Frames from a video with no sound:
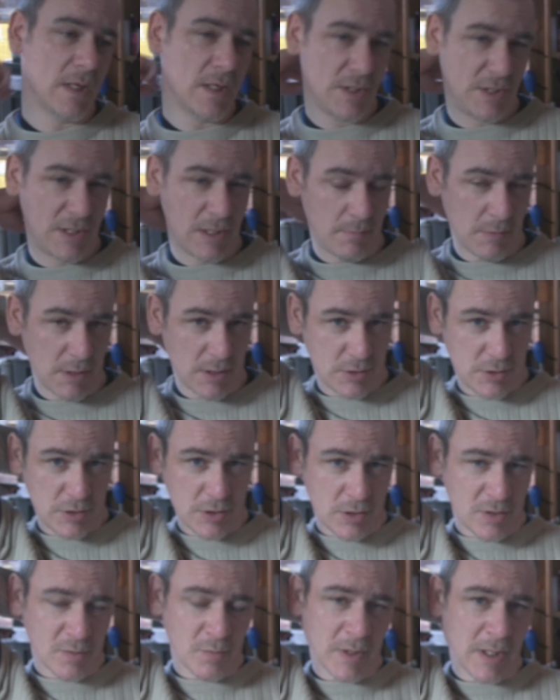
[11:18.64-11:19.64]
Similar
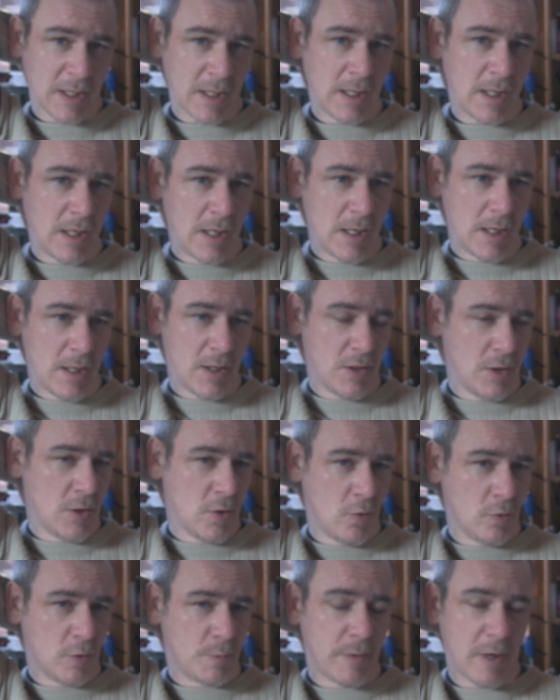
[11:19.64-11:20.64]
to the way the
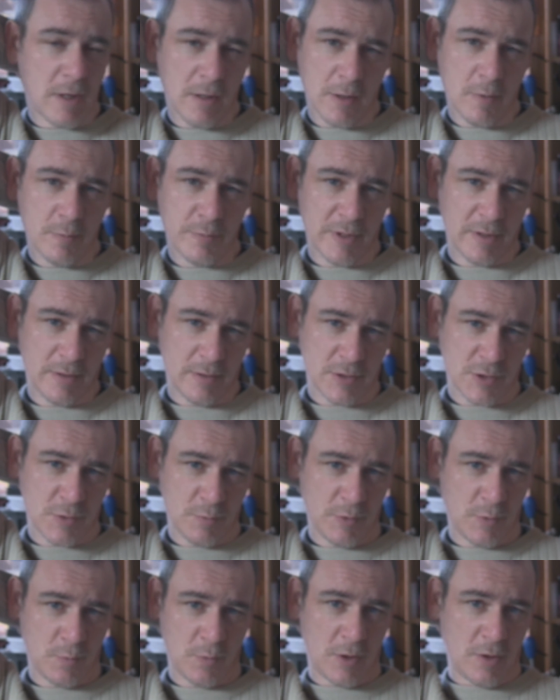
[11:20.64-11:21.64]
old parallel printers
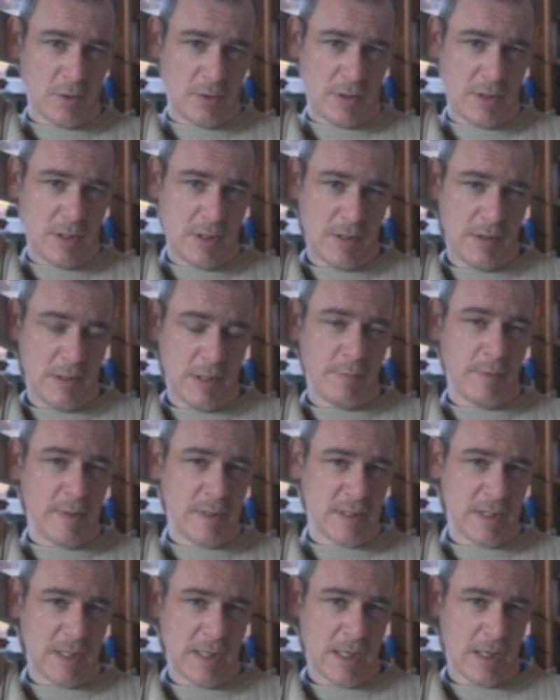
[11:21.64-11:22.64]
would work, they
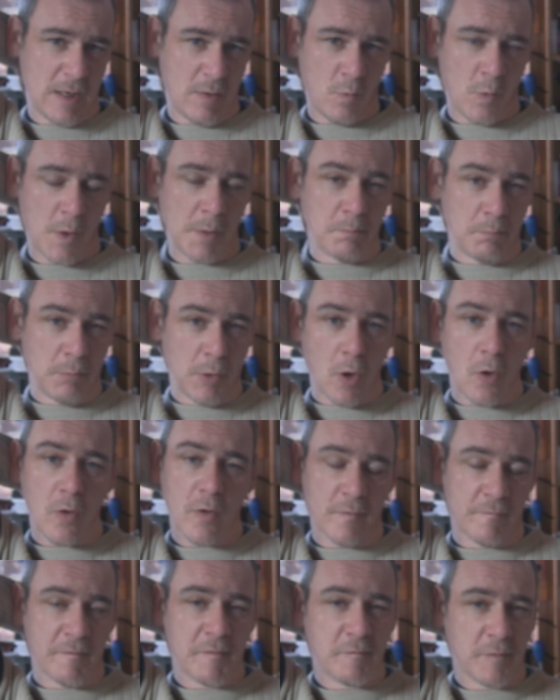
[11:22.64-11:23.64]
would take one
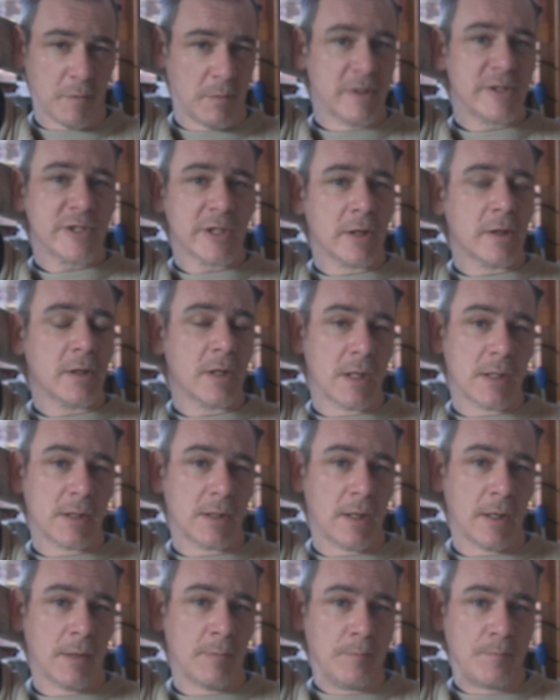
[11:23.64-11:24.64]
block of information in at a
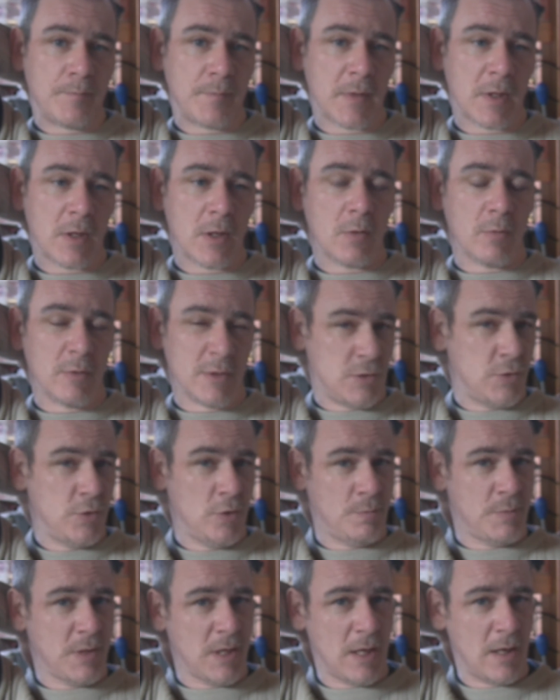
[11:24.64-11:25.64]
time, whereas
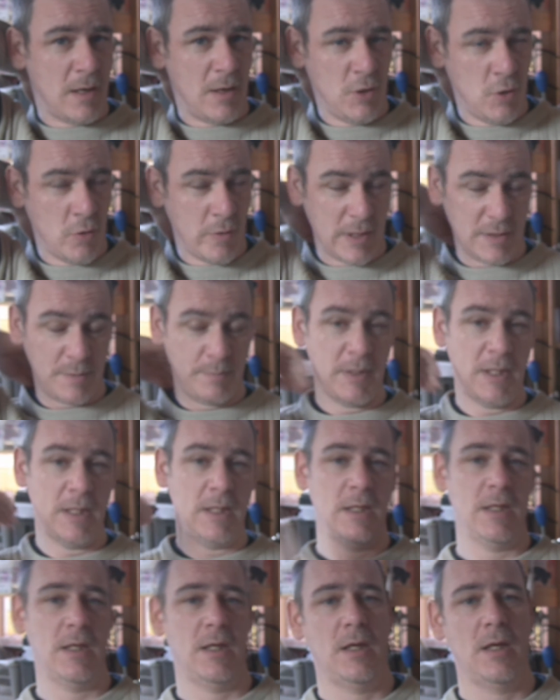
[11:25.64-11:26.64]

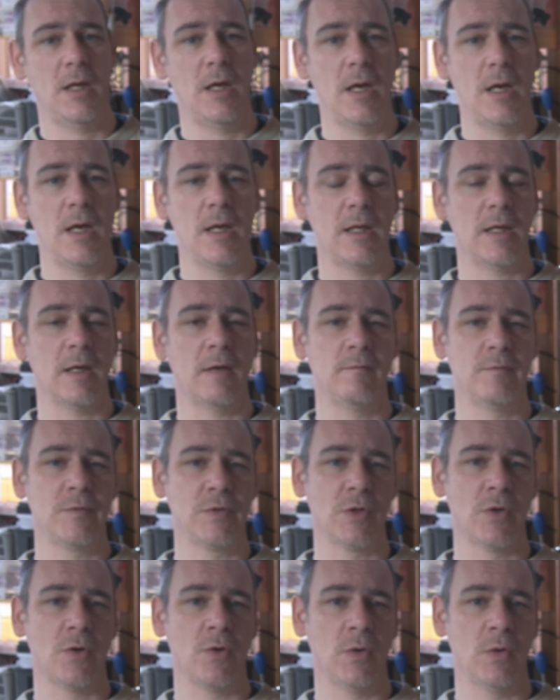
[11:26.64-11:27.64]
USB gives
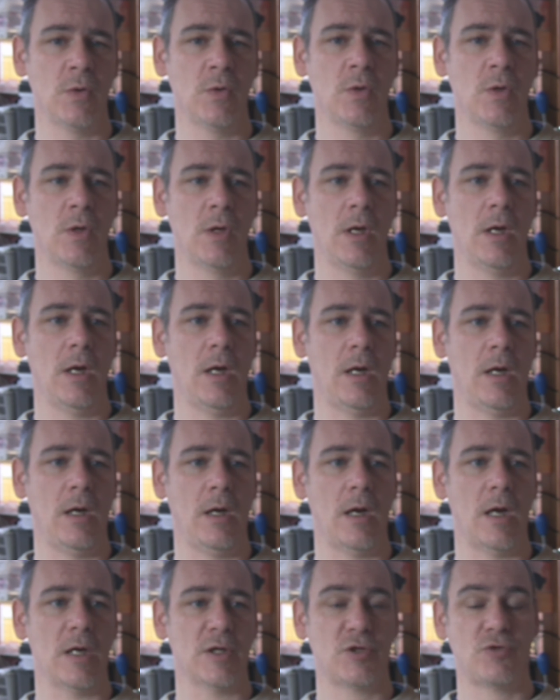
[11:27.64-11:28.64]
you
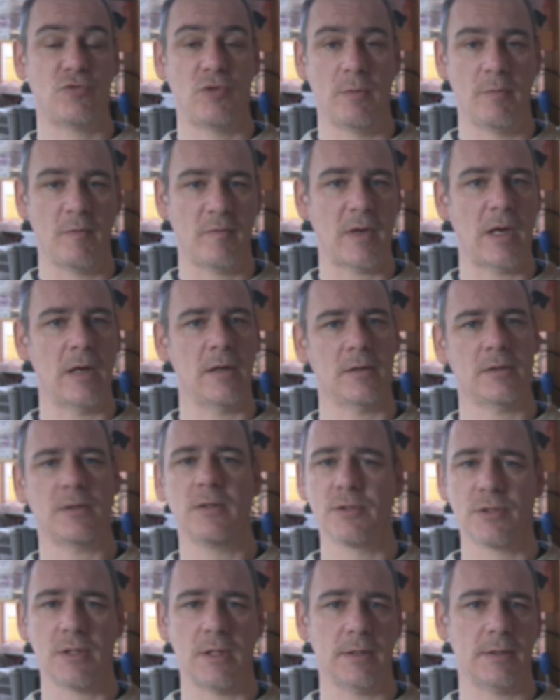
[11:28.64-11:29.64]
a stream of
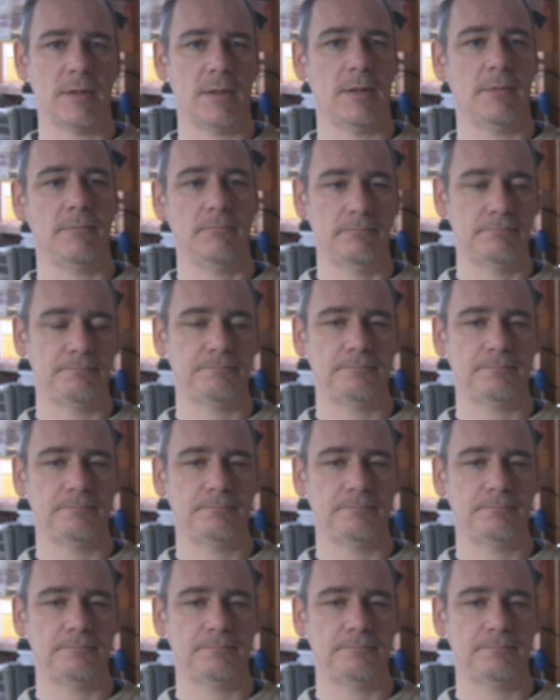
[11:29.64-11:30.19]
characters at a time.